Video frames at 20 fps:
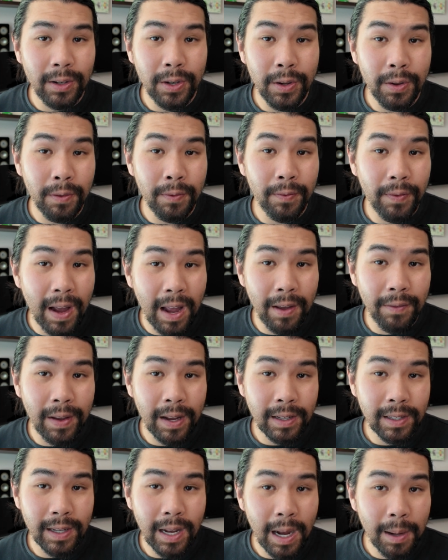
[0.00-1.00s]
new
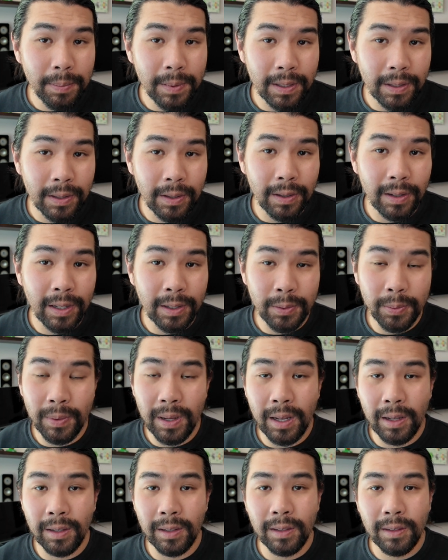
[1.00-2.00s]
5x optical as
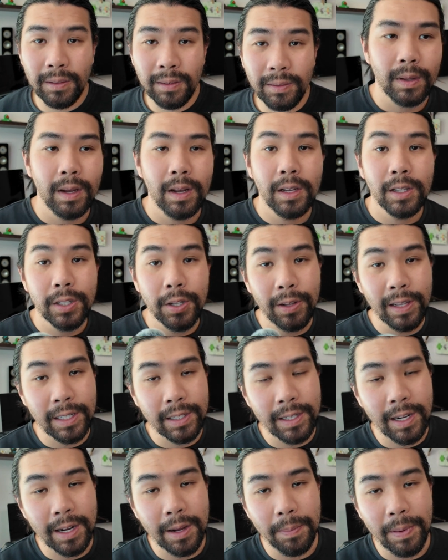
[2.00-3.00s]
well. So let's
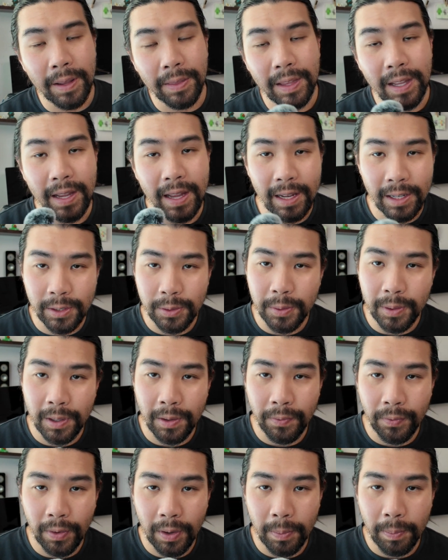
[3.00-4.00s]
talk about the
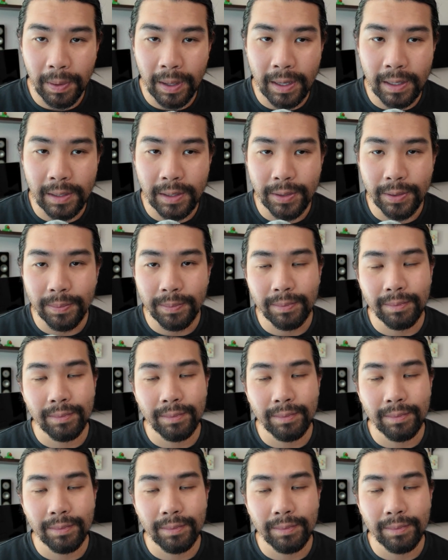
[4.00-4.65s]
S24 Plus.